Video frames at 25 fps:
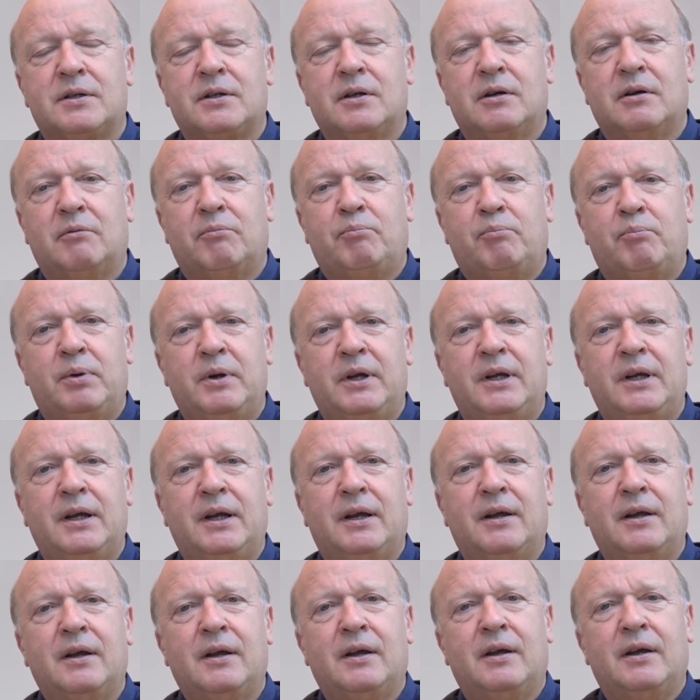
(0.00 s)
They're
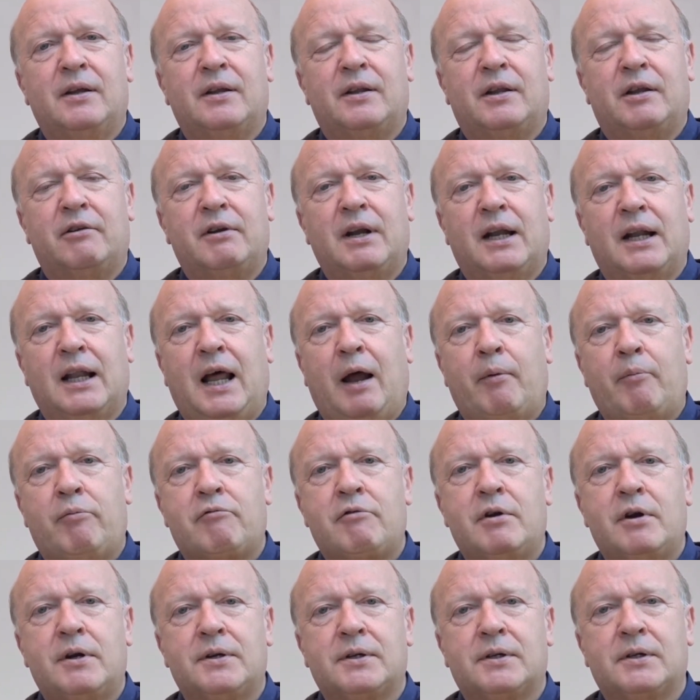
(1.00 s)
big, they're
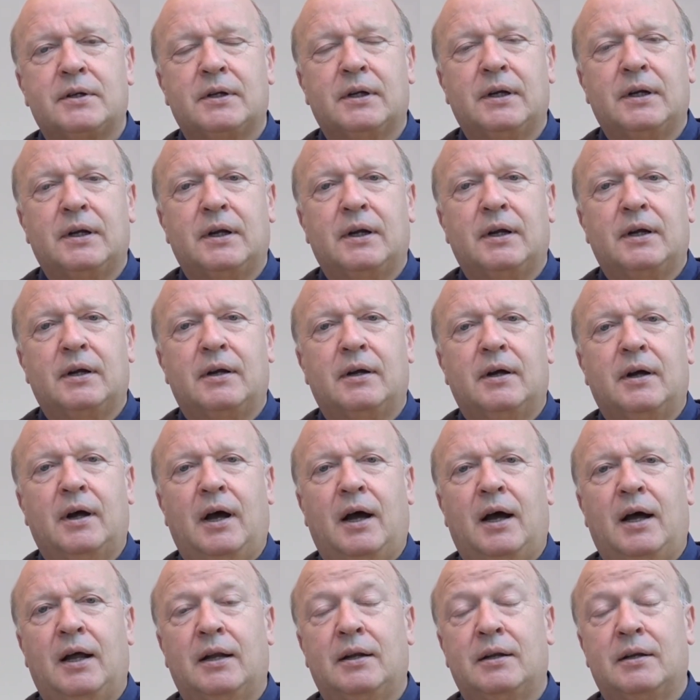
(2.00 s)
elaborate,
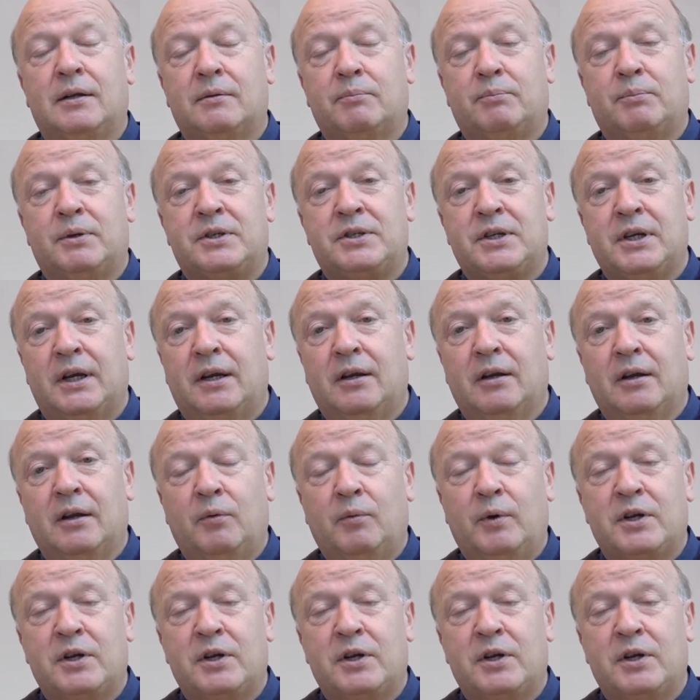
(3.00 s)
and particularly